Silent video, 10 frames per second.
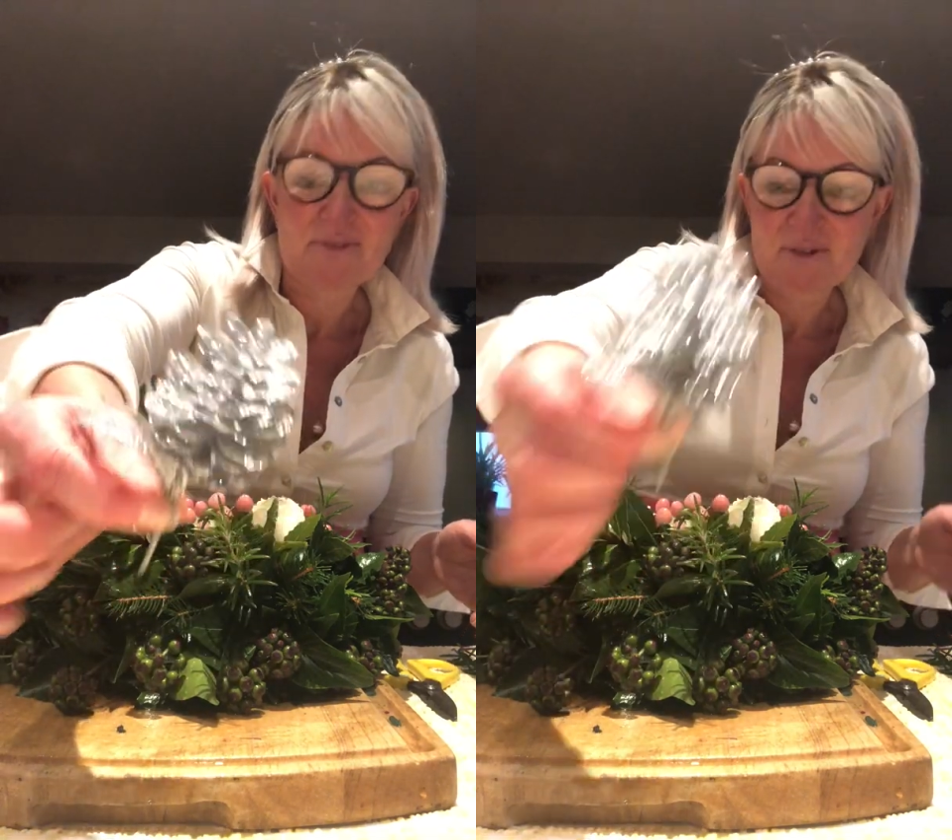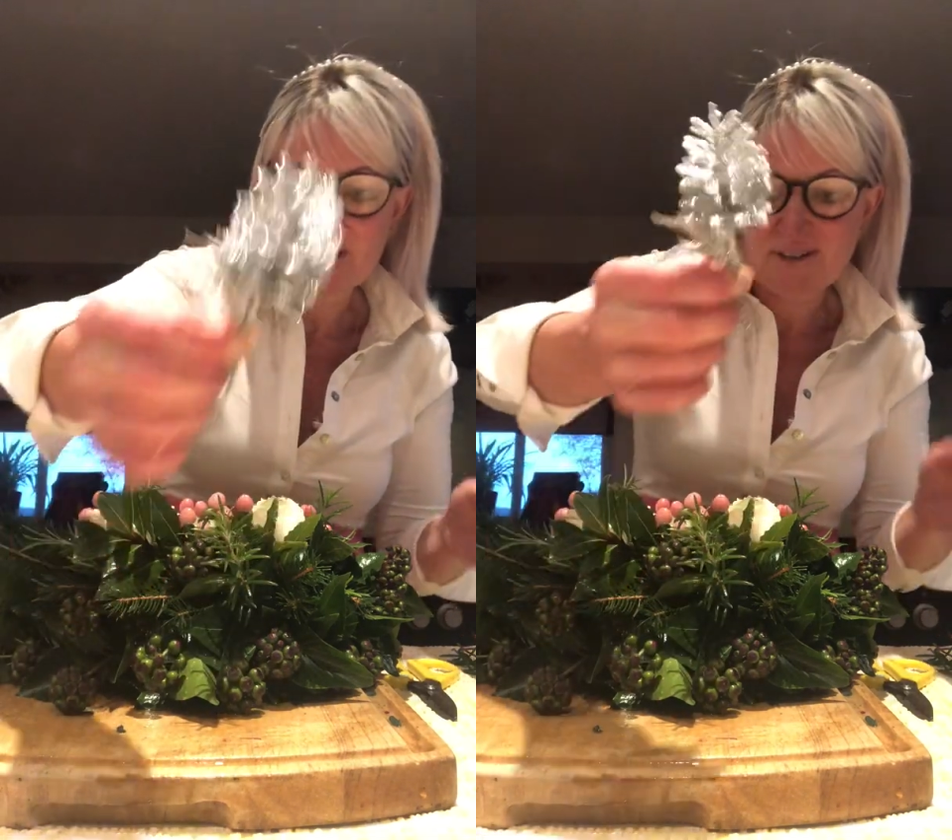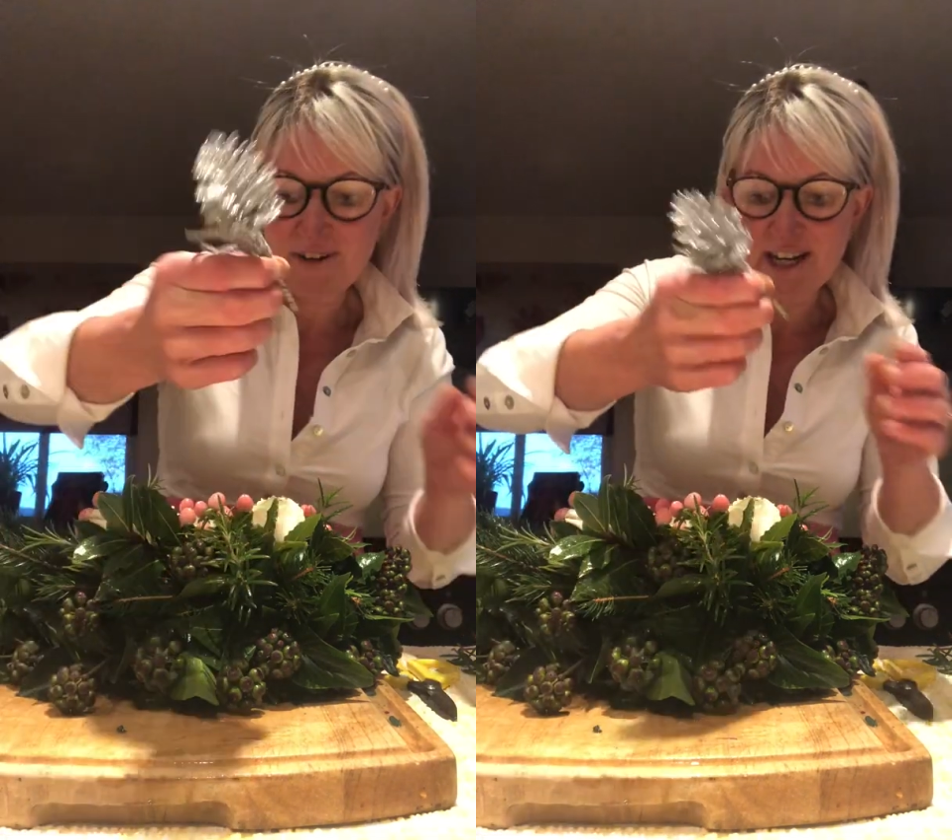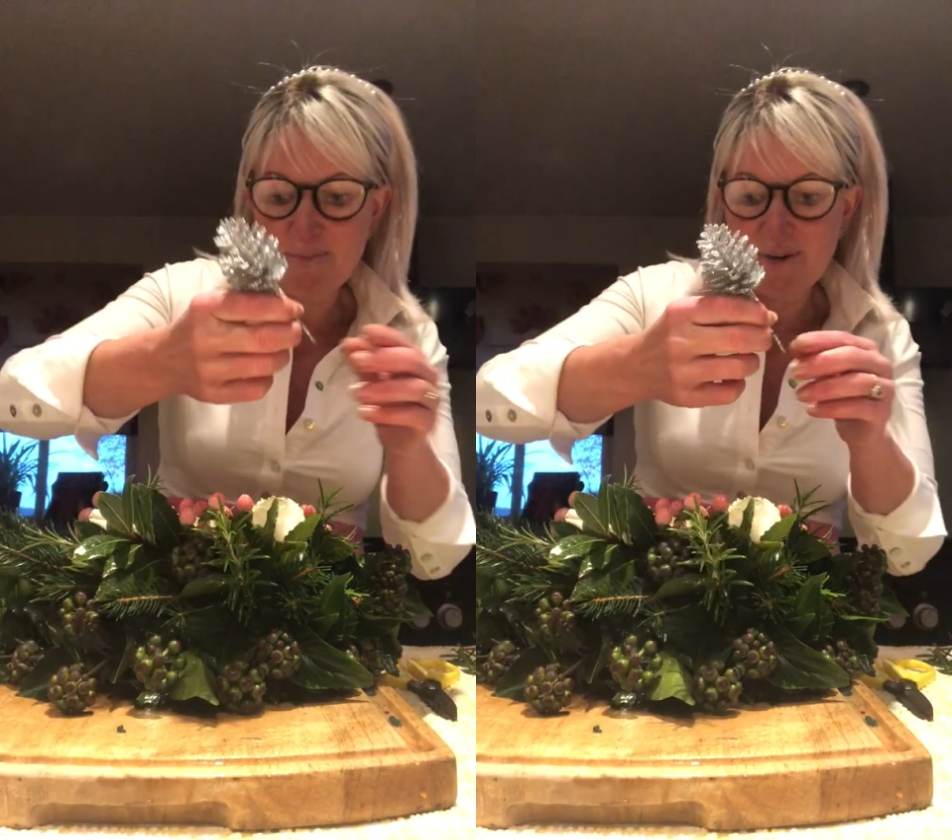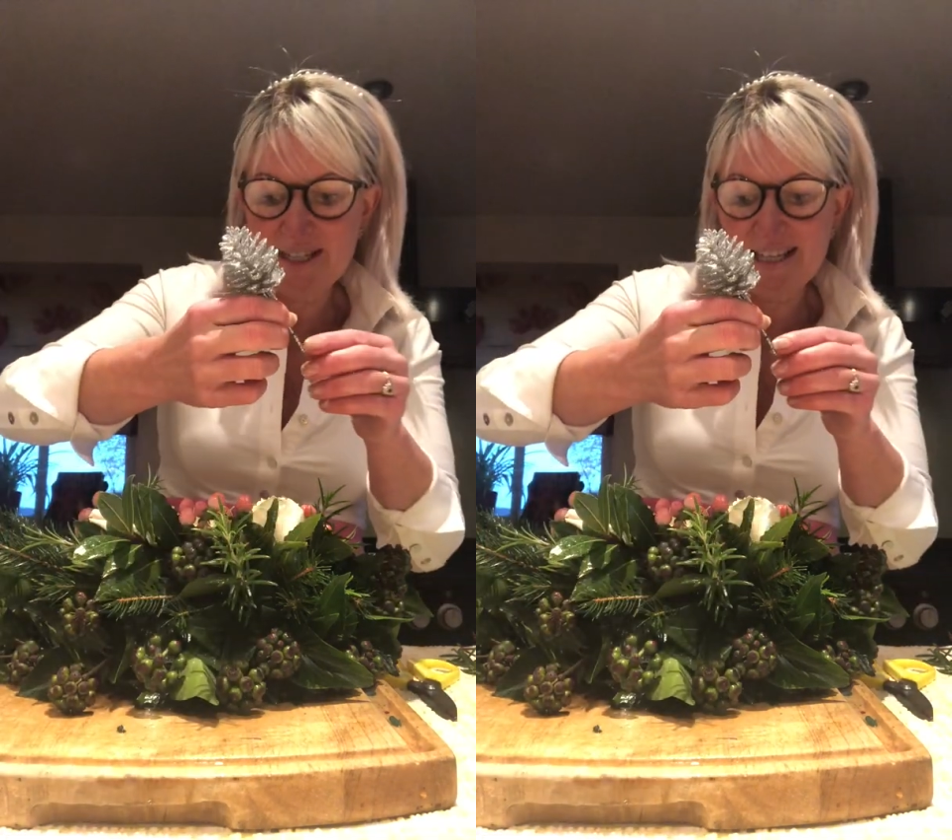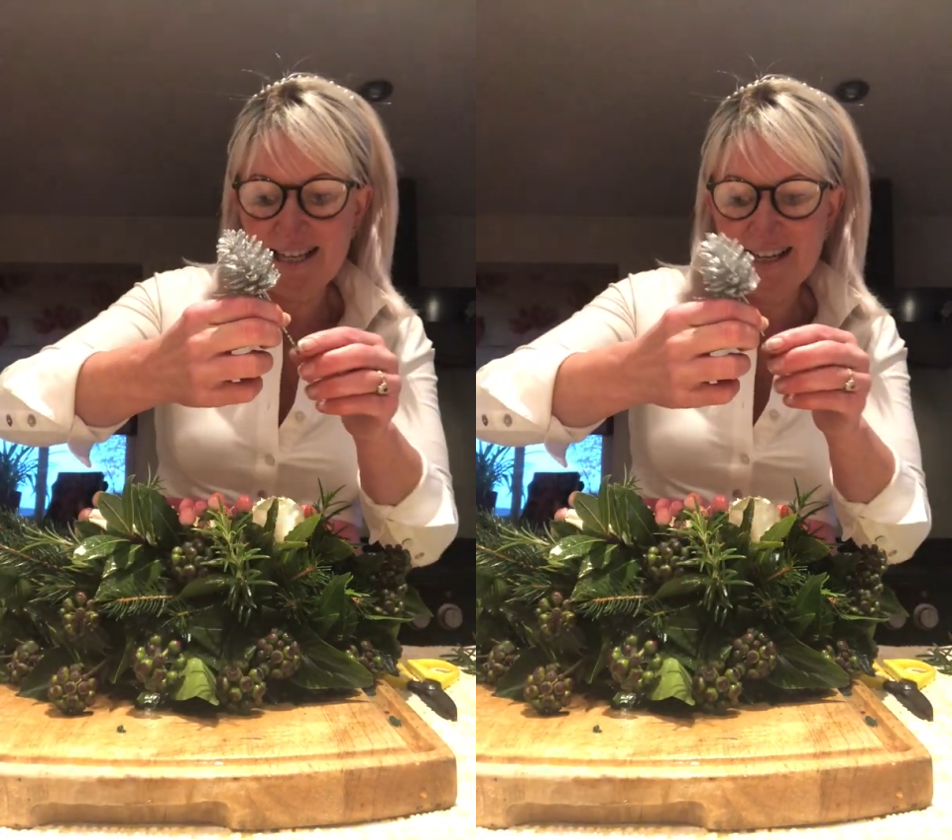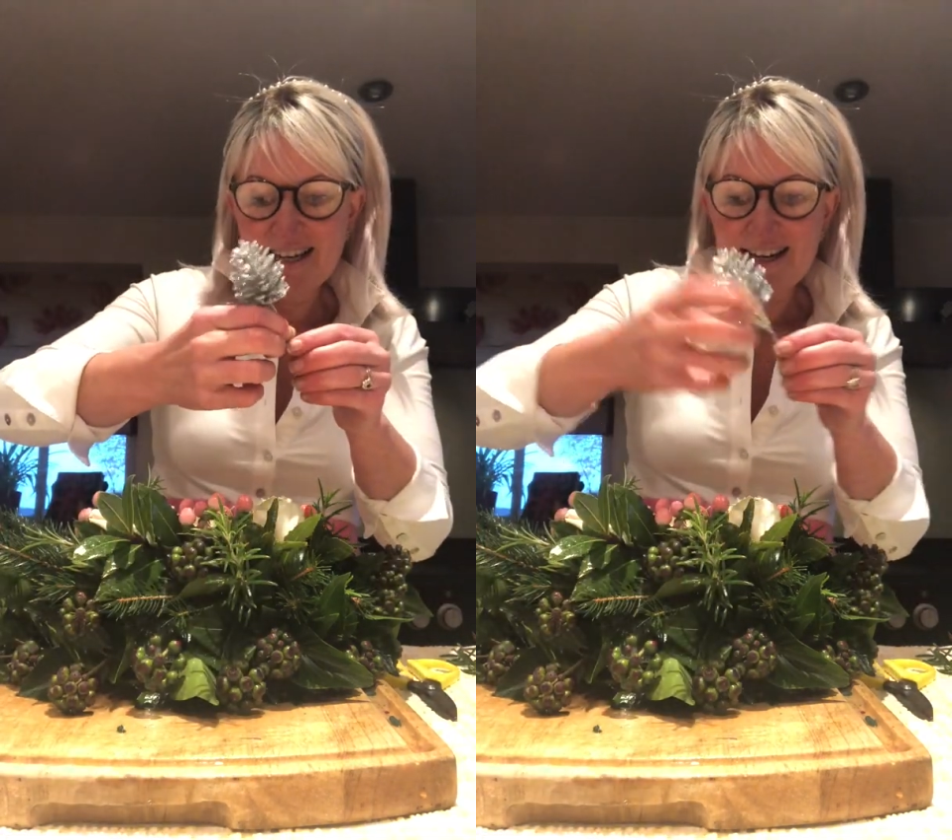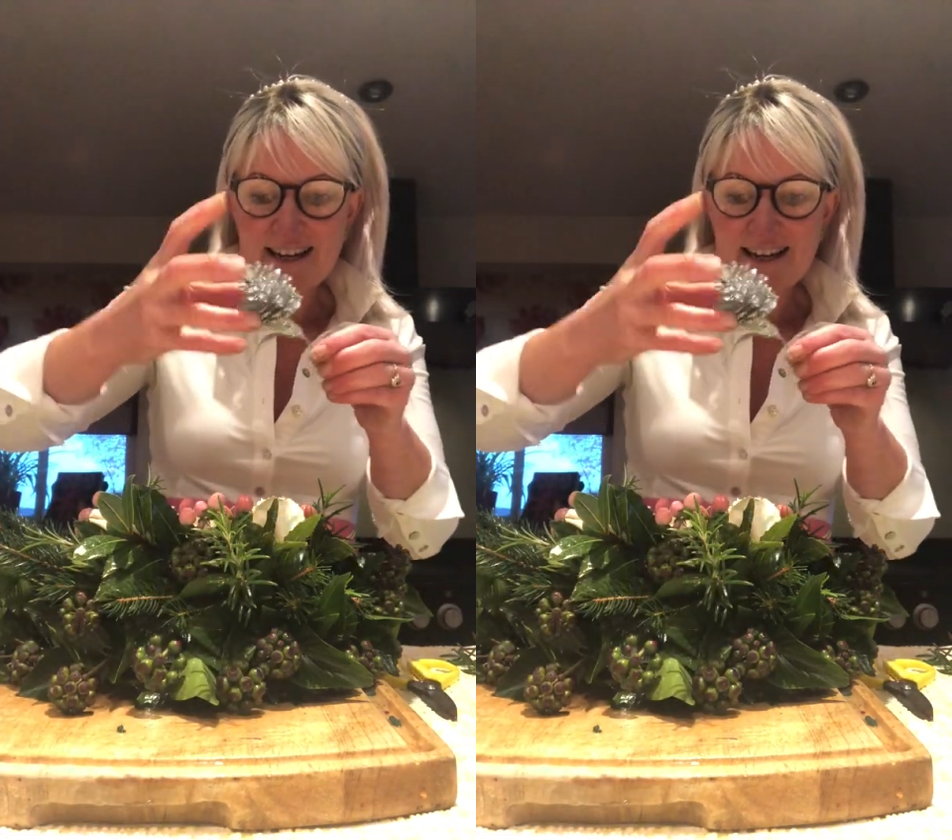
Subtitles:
which are really pretty.